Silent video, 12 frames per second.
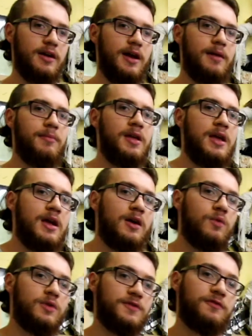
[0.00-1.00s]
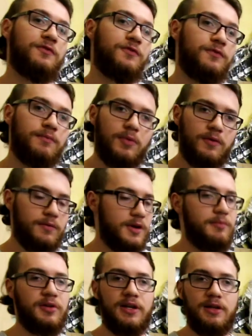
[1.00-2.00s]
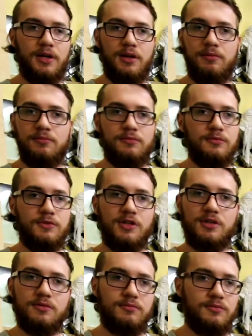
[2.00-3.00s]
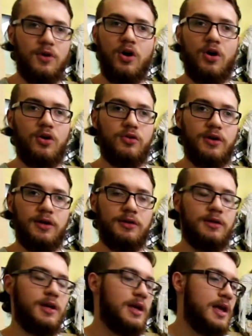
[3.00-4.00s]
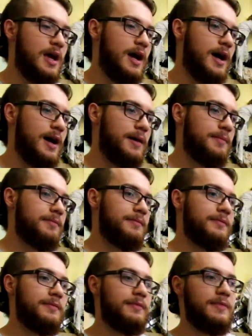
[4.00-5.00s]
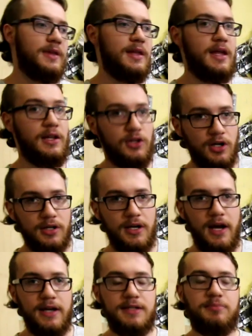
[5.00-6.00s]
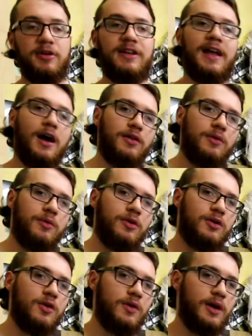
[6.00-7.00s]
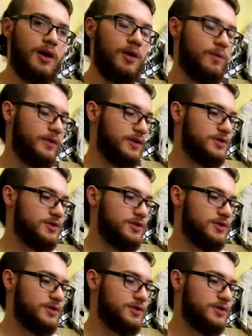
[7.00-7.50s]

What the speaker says: dam, was completely just all grill. It looked nice, but now that we were going with the